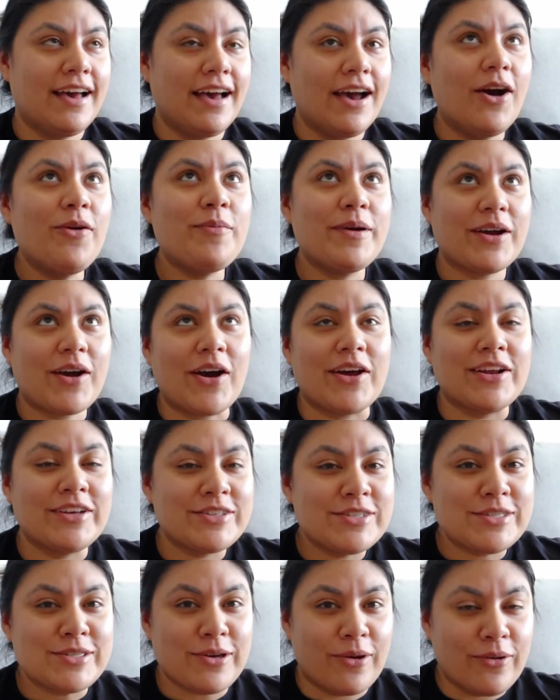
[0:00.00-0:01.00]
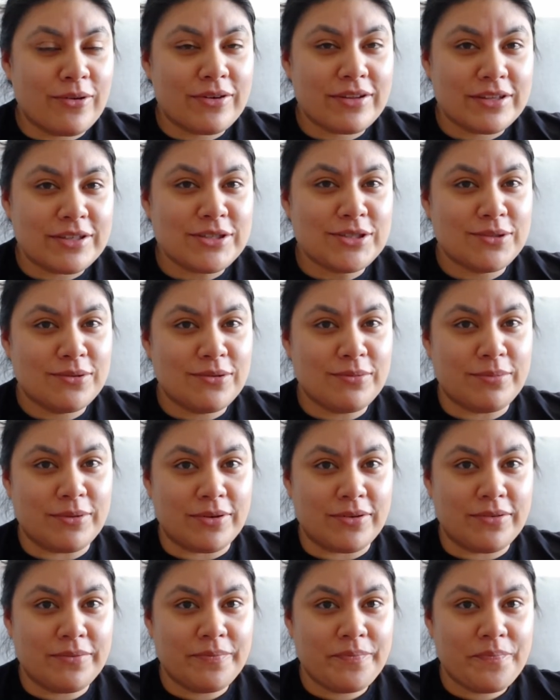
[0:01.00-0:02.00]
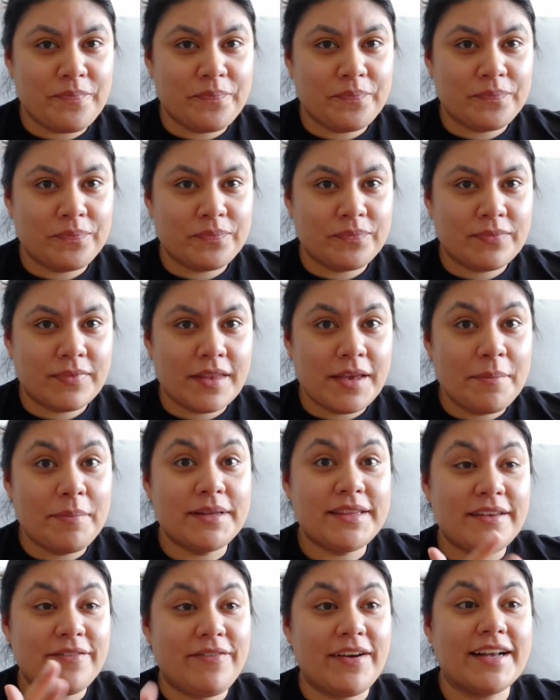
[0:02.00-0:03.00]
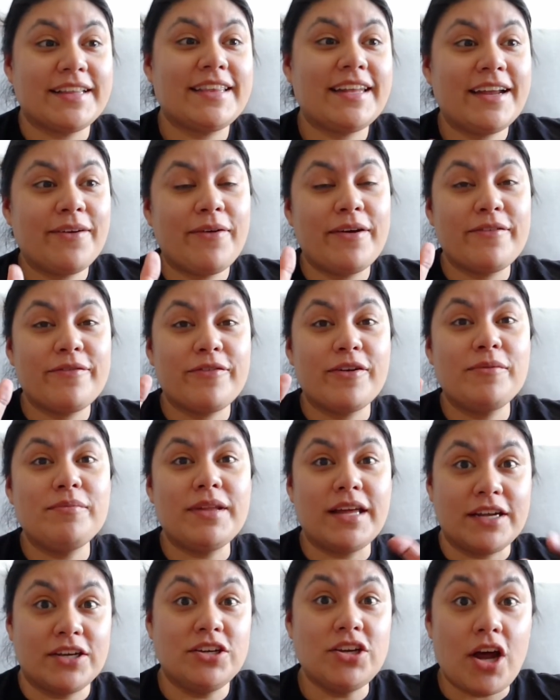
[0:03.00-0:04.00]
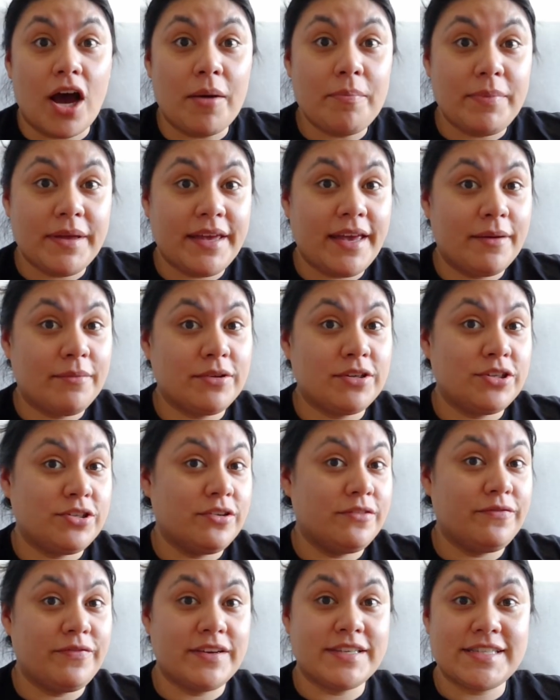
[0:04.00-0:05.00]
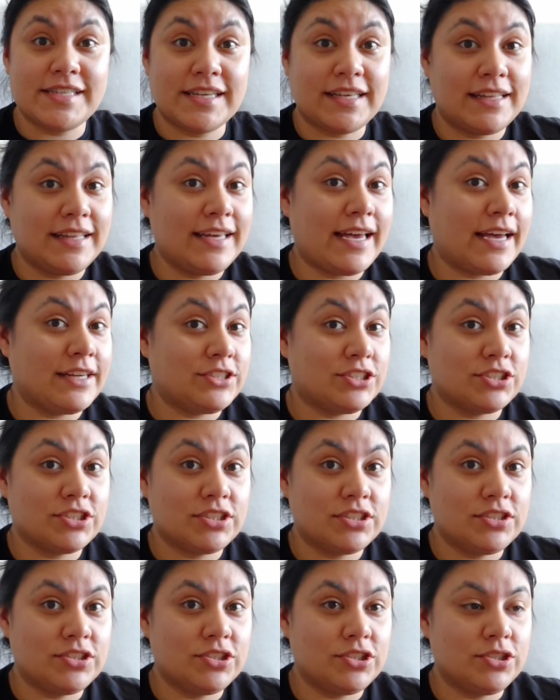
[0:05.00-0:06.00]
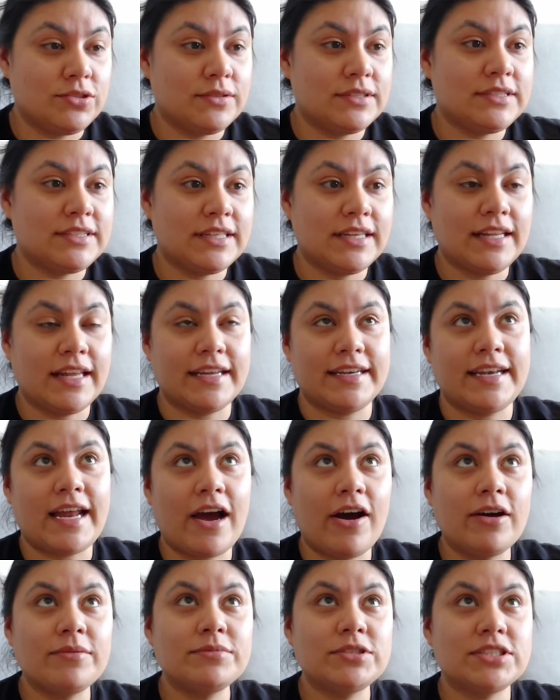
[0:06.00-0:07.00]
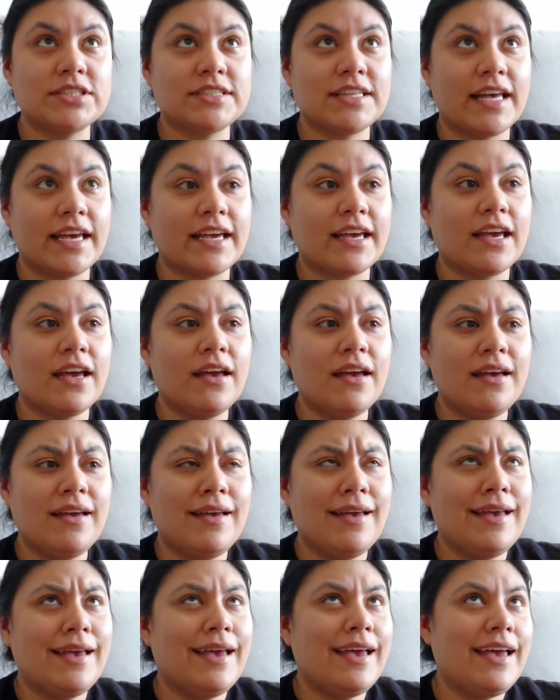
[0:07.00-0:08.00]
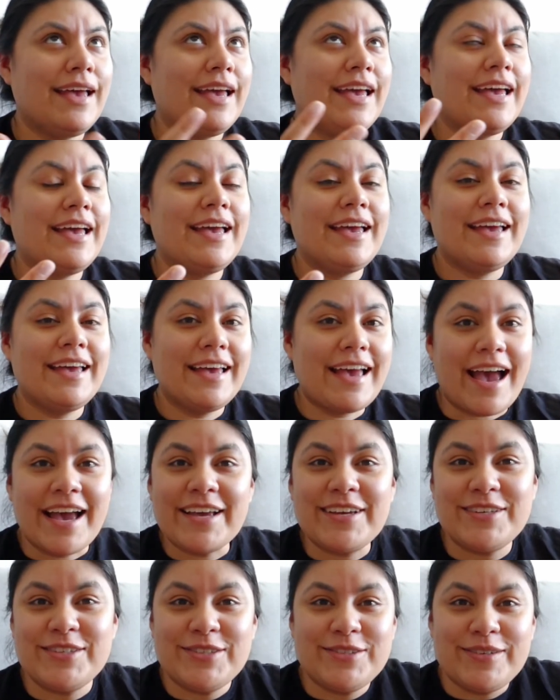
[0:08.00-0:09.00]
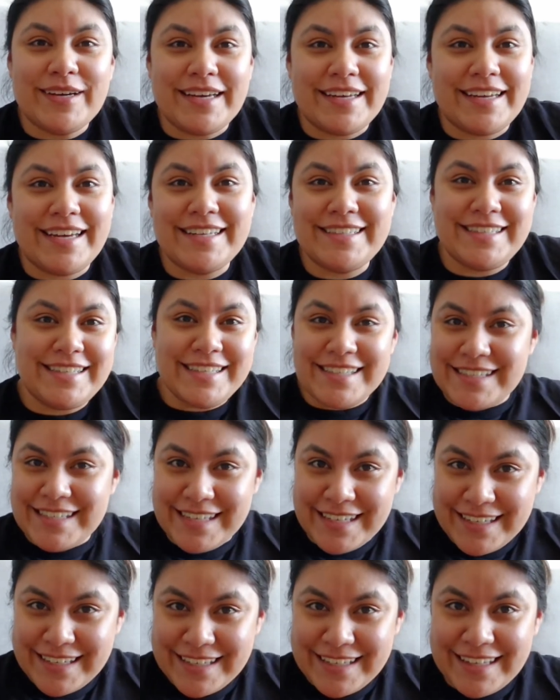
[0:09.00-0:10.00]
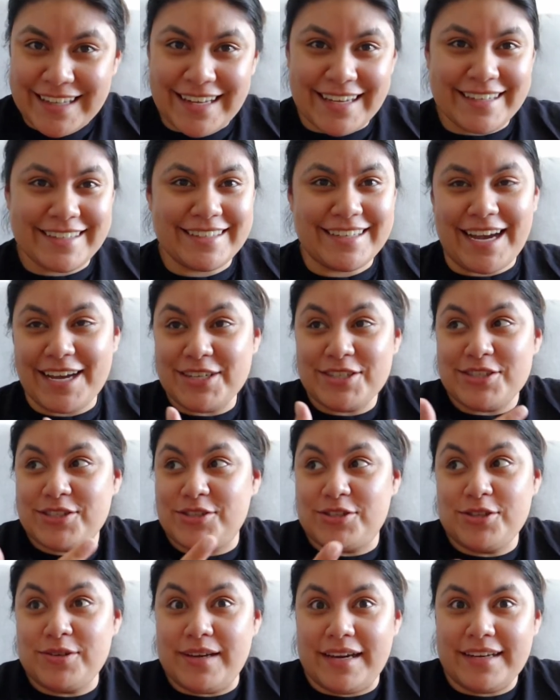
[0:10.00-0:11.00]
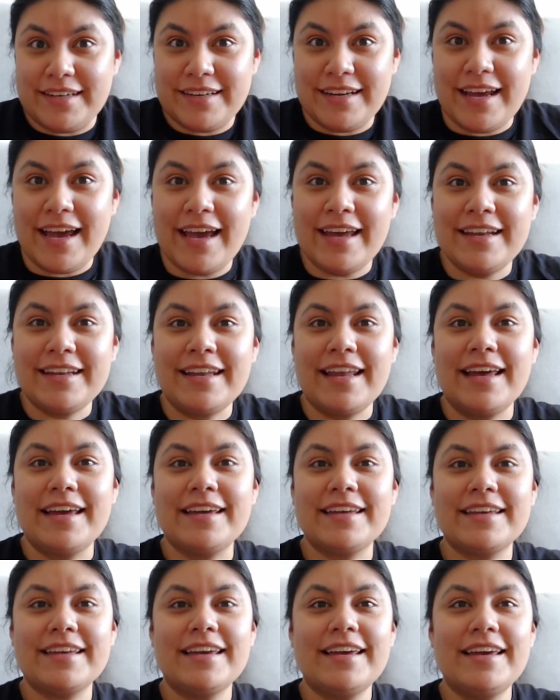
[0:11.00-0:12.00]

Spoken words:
oh my God, it's totally doable. But the fact that I went from like not being able to do it physically, I just couldn't do it, to like now I'm just like, I can do it. It's easy. Like I just do it. And like